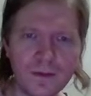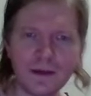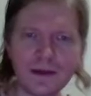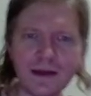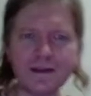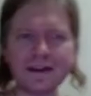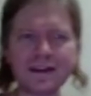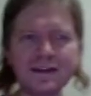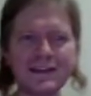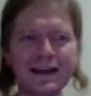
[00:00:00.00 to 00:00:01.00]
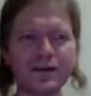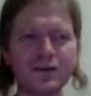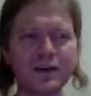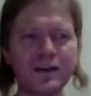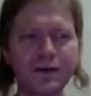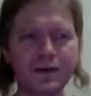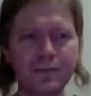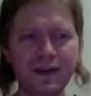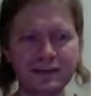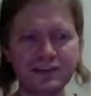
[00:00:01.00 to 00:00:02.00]
Yeah, you take a look here at
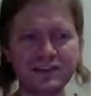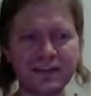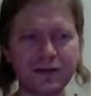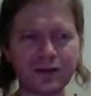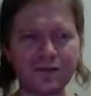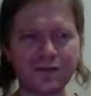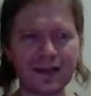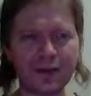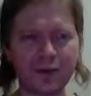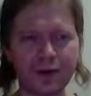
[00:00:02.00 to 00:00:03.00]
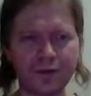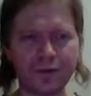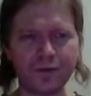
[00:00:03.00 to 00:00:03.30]
Mage. You take a look at Flame Waker.